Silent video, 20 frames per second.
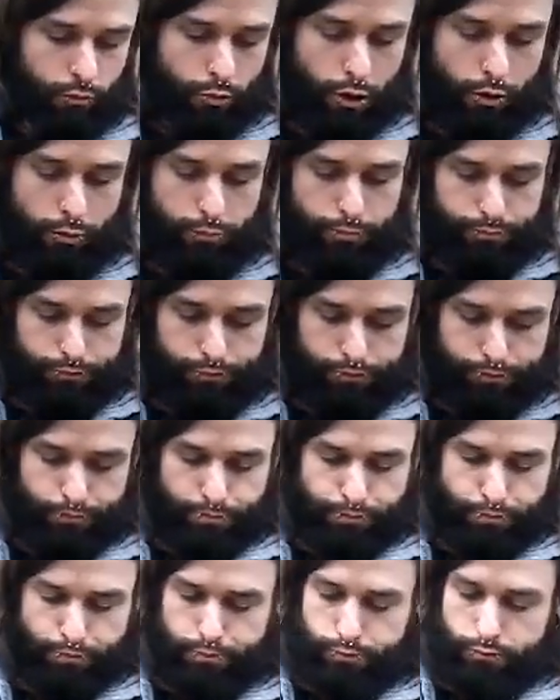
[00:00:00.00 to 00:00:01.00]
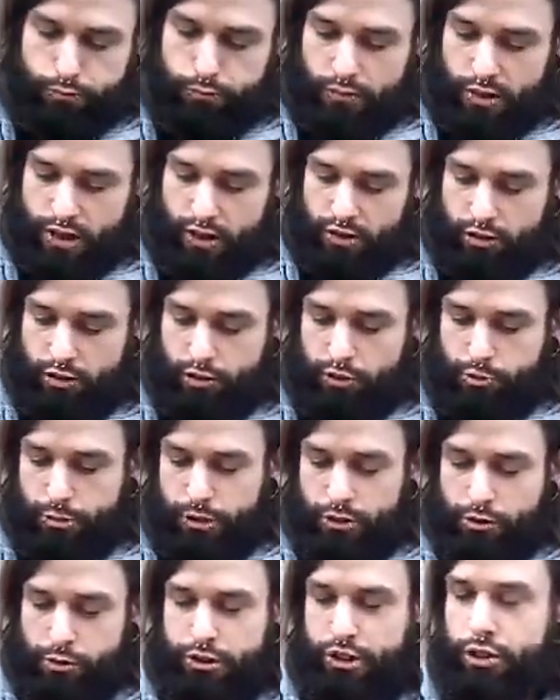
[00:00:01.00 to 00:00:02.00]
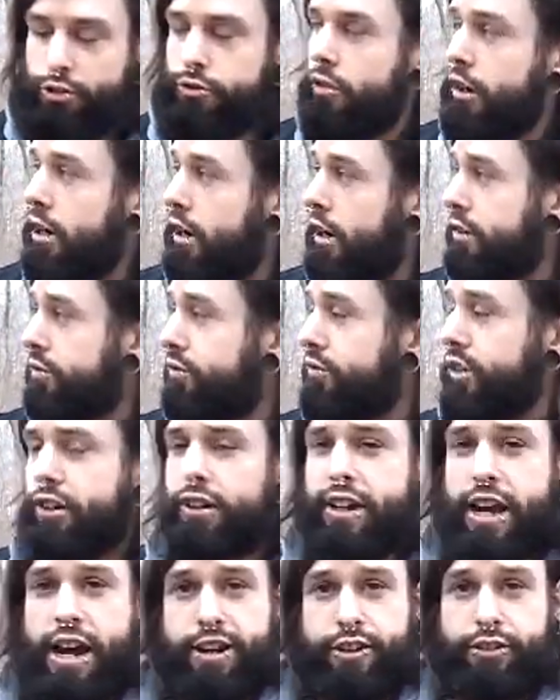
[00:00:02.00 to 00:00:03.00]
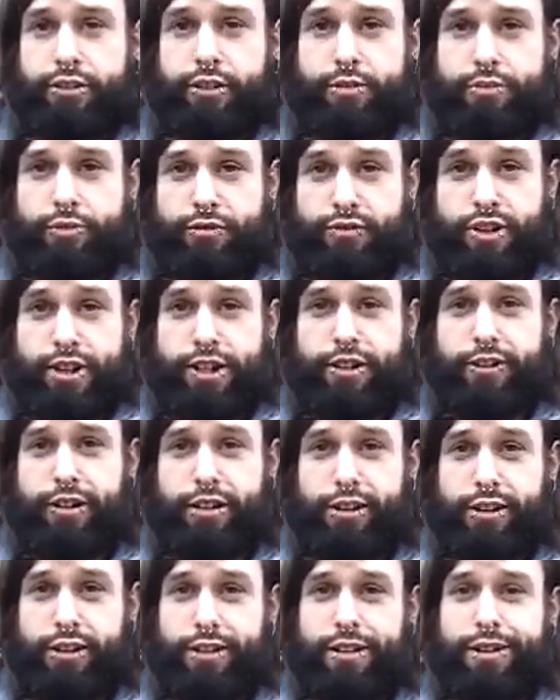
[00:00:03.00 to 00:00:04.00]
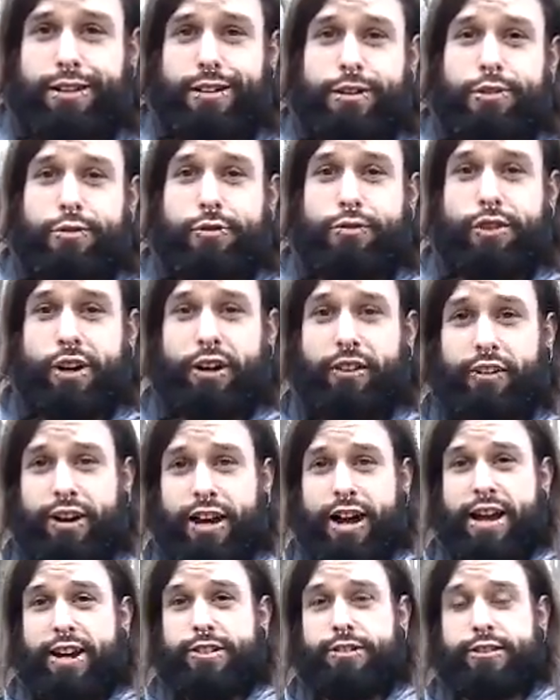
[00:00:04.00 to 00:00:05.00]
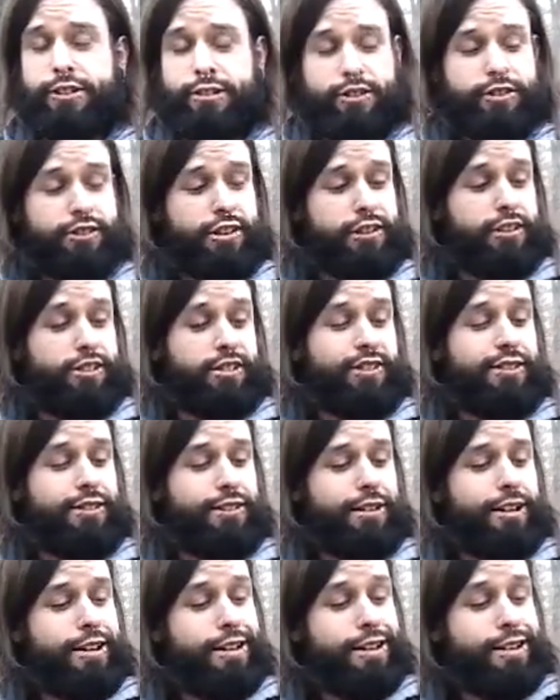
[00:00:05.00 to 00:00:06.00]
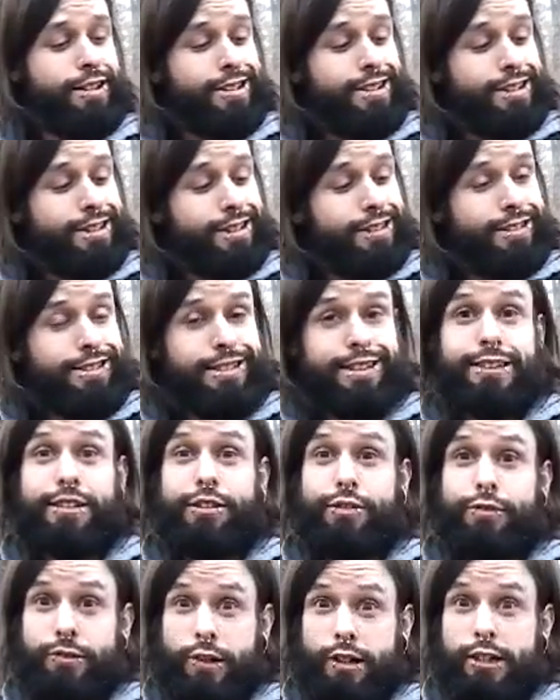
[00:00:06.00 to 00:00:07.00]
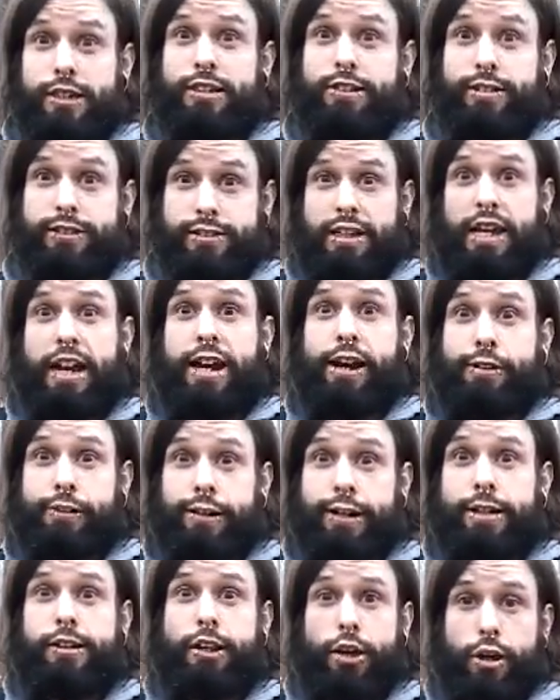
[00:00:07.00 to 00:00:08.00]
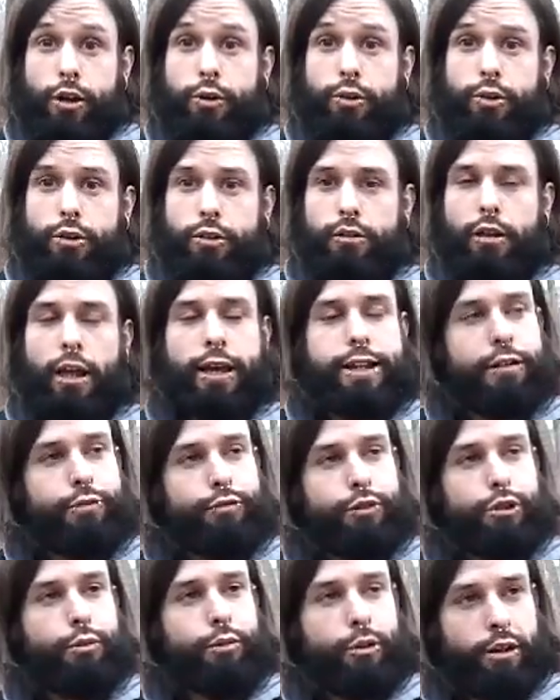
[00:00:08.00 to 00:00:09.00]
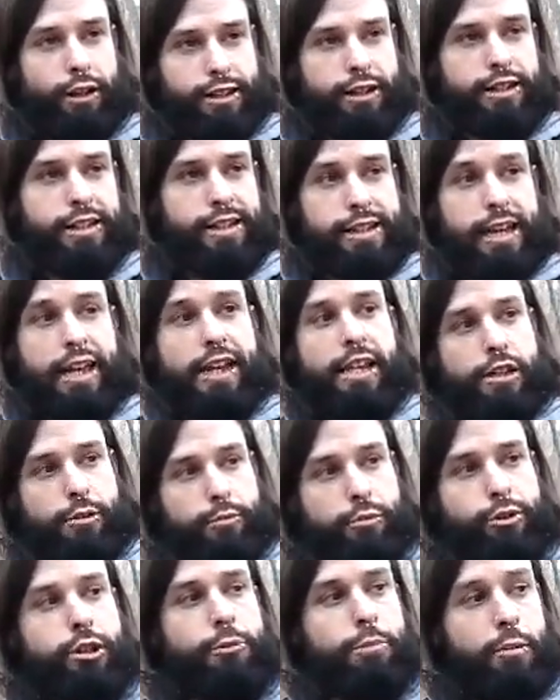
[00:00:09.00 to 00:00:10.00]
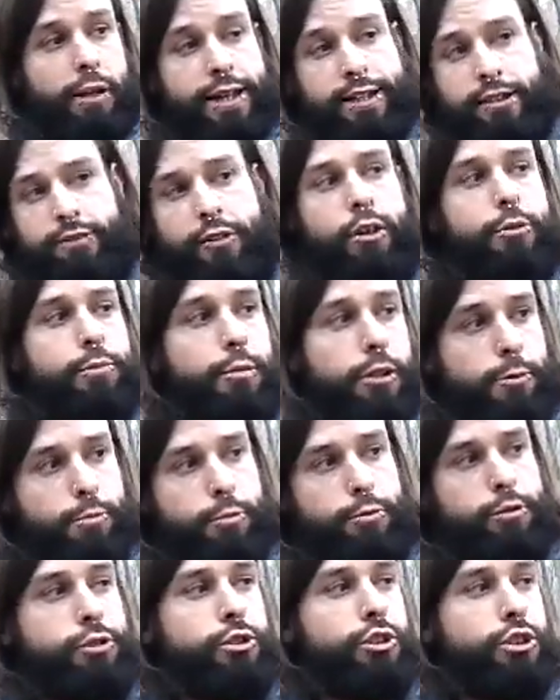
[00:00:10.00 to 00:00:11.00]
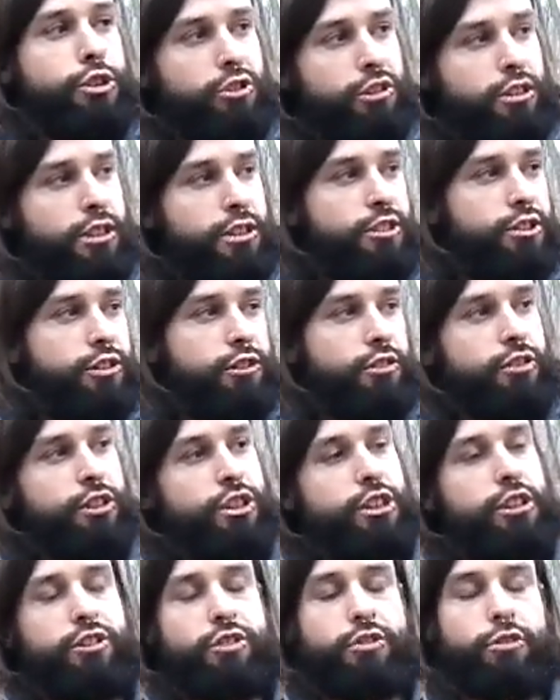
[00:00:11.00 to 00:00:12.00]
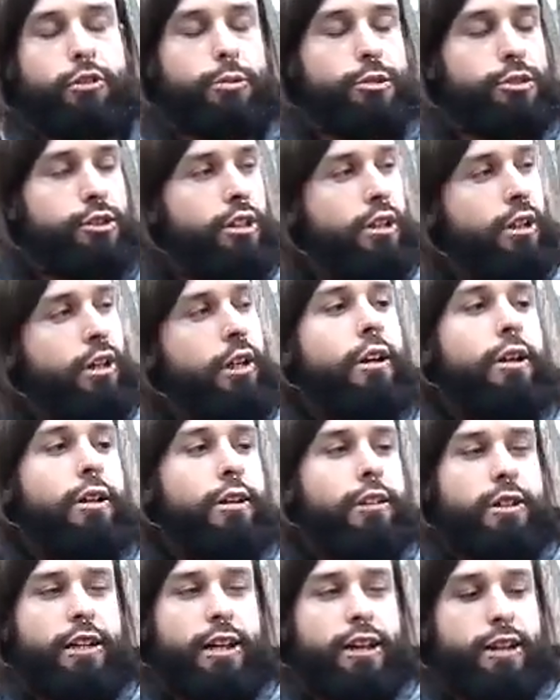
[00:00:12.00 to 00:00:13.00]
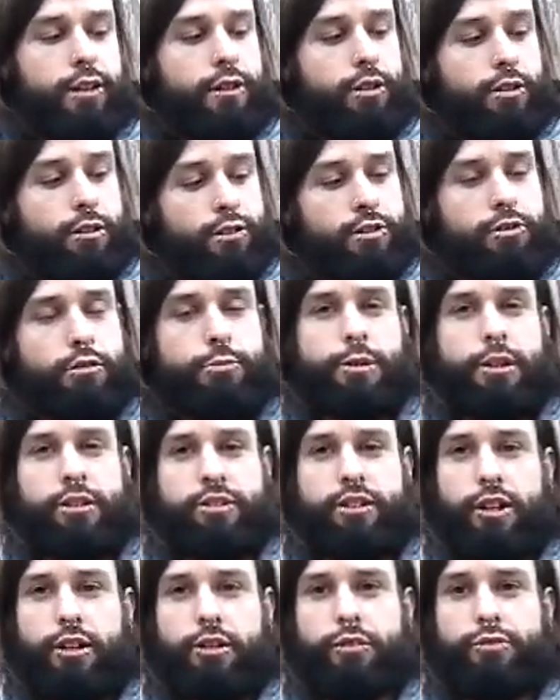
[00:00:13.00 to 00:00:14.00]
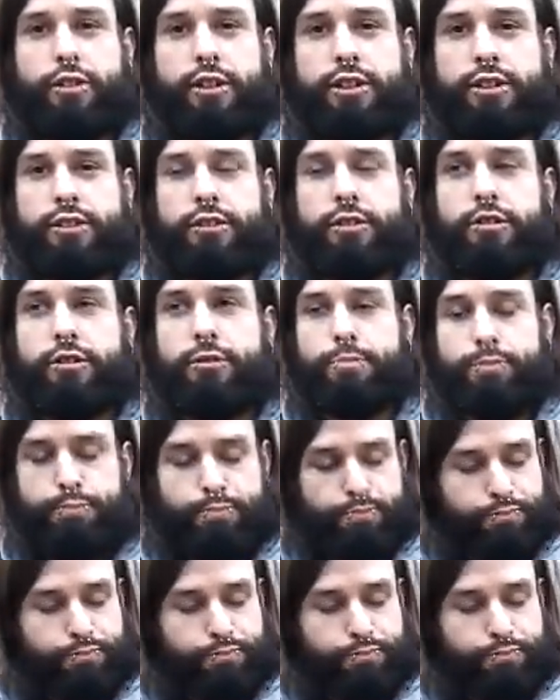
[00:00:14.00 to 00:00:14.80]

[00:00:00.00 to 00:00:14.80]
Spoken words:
Well, seems to be doing just fine. Very accurate. Very, very accurate. This thing is fucking scary, dude. Like, if you were, like, in a game where you're playing with other people and you're shooting at each other and shit, skirmish. Yeah, this would be a terrifying gun.